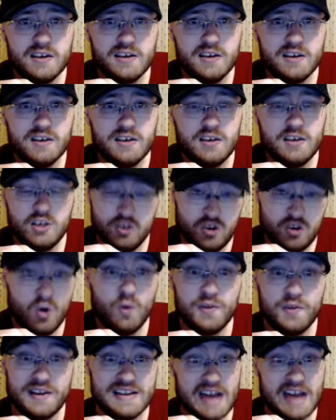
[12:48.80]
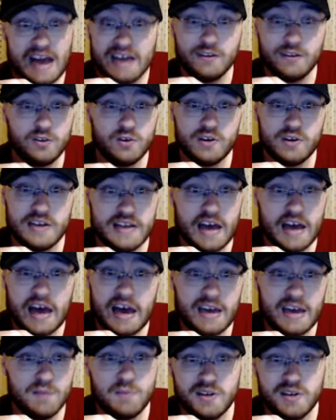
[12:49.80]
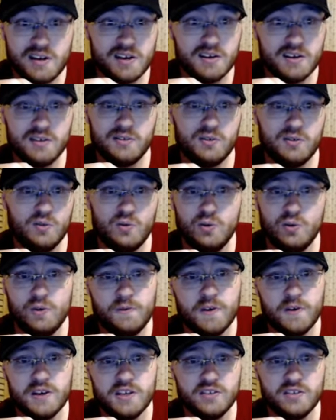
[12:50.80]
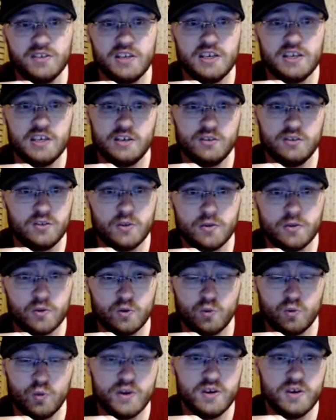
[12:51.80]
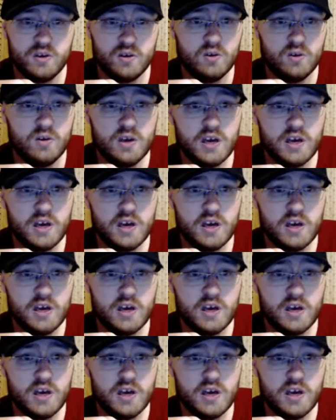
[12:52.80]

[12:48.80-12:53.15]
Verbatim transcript: You know the guy's going to die because who the fuck is he? He's the third wheel.